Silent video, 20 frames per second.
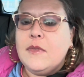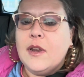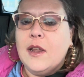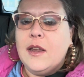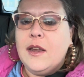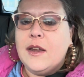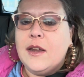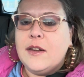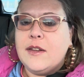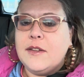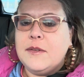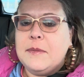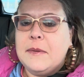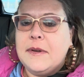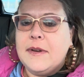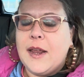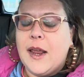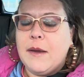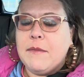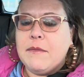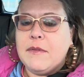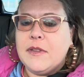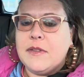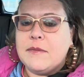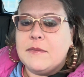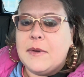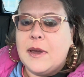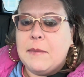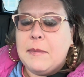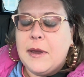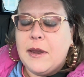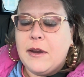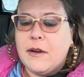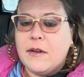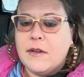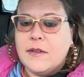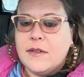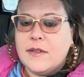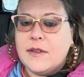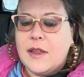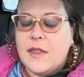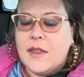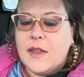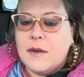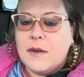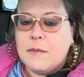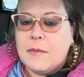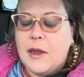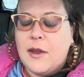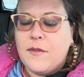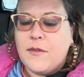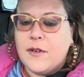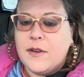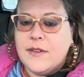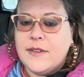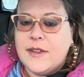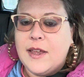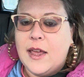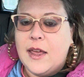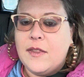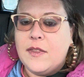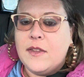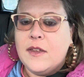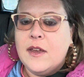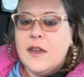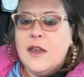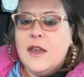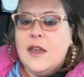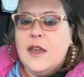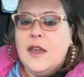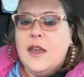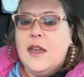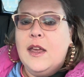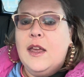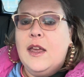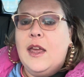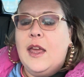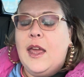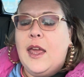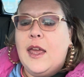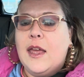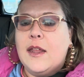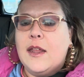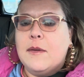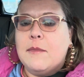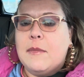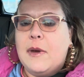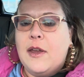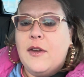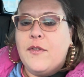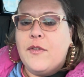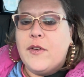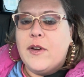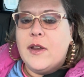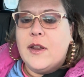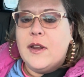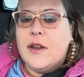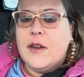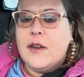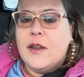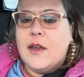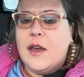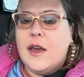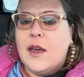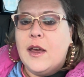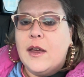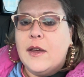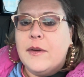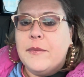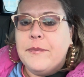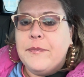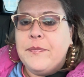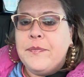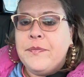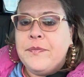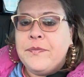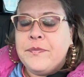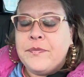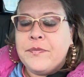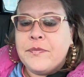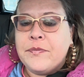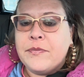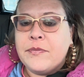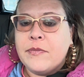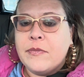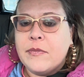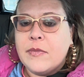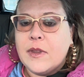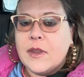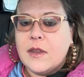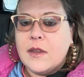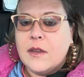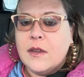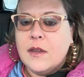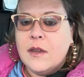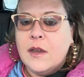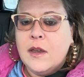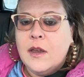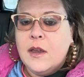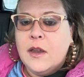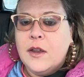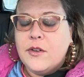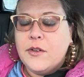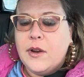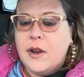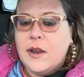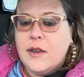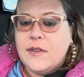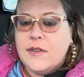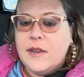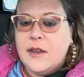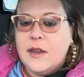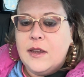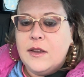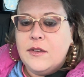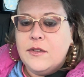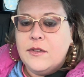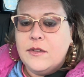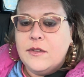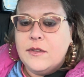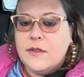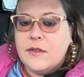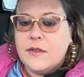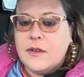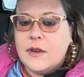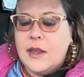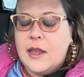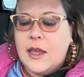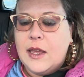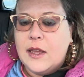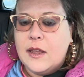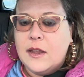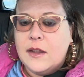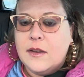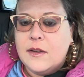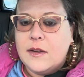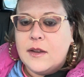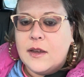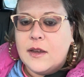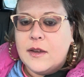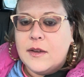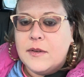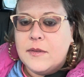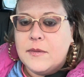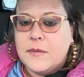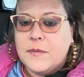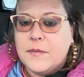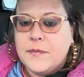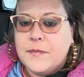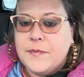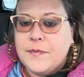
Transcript: I got to spend time with my parents and then my friend Seth and my friend um, Tracy and um,